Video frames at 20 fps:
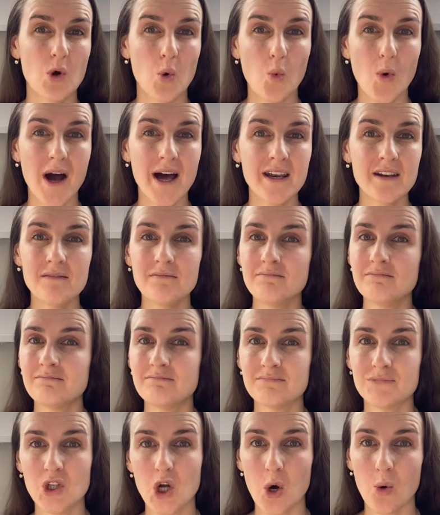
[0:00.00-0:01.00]
One,
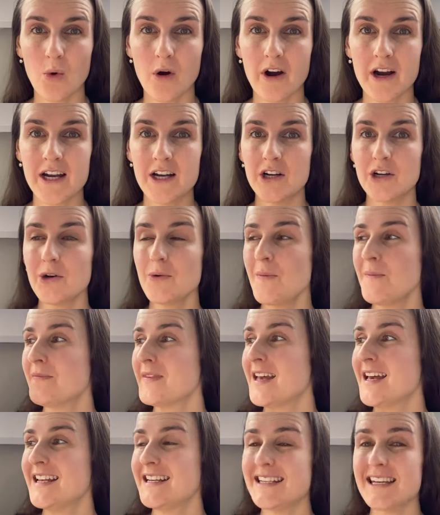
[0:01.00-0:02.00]
not worried at all.
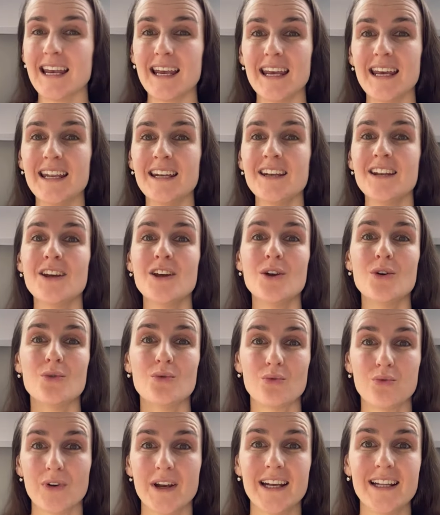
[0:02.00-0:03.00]
10,
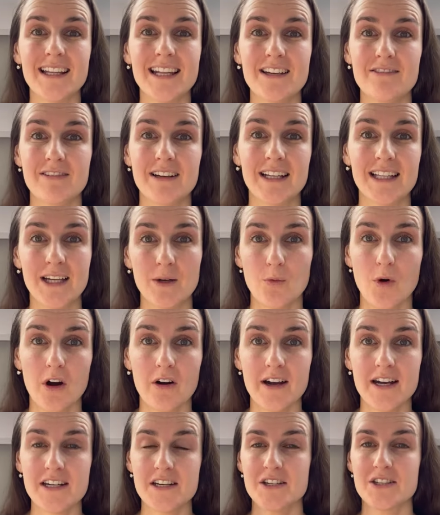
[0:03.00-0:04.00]
really, really
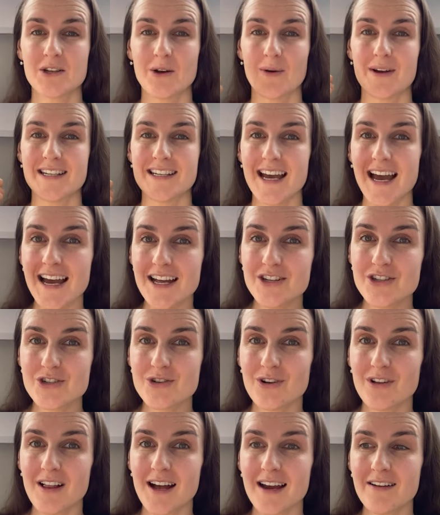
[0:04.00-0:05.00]
worried. So attached
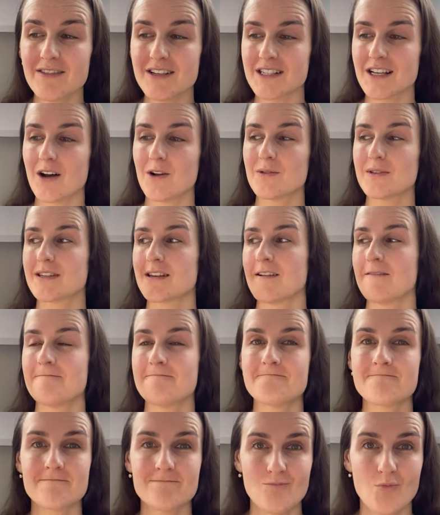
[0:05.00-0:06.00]
to your client results,
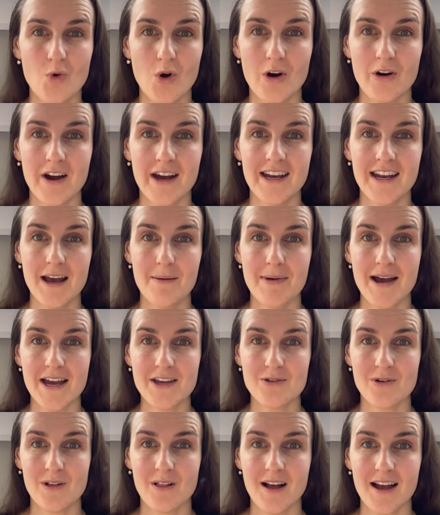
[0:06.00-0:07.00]
worried
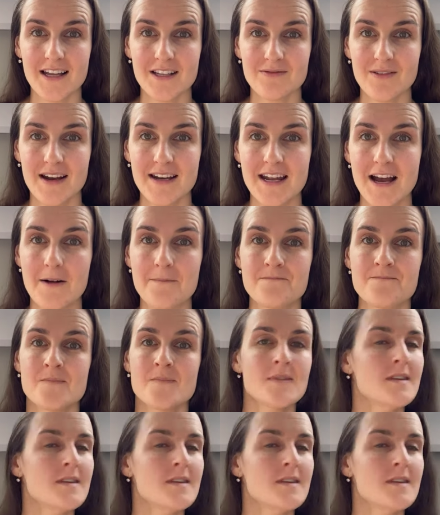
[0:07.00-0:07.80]
about your clients right now.